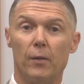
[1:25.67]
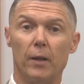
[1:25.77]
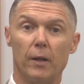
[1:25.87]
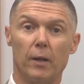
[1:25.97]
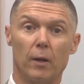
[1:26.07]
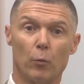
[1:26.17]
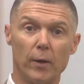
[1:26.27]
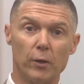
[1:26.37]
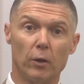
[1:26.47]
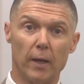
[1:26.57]
the
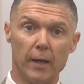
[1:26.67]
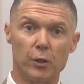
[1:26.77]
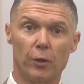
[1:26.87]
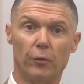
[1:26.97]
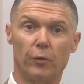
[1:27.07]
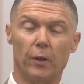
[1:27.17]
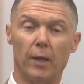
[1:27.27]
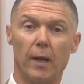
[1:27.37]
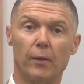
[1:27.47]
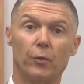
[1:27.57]
rental agency
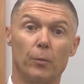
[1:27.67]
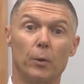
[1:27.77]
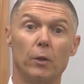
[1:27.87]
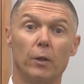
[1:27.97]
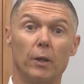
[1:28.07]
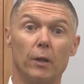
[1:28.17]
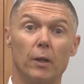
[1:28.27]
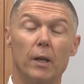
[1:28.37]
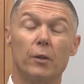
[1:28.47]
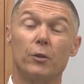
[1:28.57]
has the ability
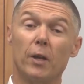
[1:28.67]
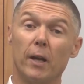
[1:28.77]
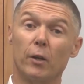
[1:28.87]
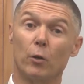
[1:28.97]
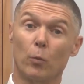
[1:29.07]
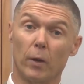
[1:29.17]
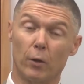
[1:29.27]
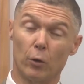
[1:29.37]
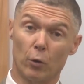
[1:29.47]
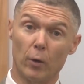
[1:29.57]
to tag your,
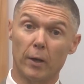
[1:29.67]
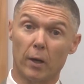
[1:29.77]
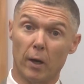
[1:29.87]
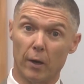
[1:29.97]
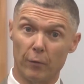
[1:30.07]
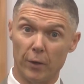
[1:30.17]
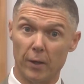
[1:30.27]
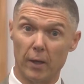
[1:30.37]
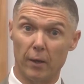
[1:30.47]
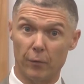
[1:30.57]
your credit card every
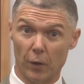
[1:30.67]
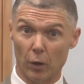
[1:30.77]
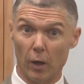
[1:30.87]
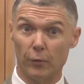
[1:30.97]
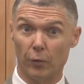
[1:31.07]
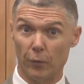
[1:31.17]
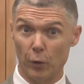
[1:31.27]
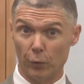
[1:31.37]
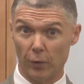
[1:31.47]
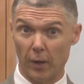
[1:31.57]
day for the loss of
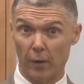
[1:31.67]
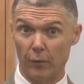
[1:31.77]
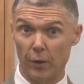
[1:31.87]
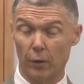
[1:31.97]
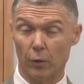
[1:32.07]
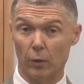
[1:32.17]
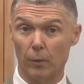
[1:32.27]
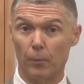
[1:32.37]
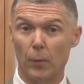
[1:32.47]
use of that vehicle.